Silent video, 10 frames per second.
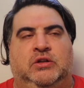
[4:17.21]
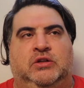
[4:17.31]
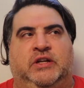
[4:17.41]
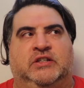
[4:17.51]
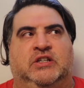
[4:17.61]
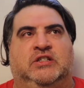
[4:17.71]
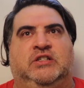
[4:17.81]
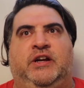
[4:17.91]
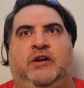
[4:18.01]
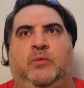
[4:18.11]
There's a
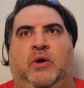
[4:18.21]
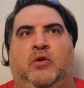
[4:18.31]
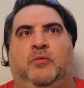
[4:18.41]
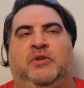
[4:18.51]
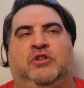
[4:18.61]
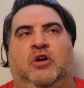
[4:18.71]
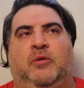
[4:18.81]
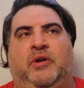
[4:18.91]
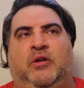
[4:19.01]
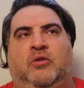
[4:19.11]
scene where Uma
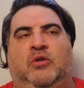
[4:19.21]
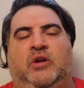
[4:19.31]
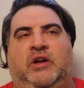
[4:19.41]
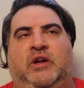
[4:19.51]
Thurman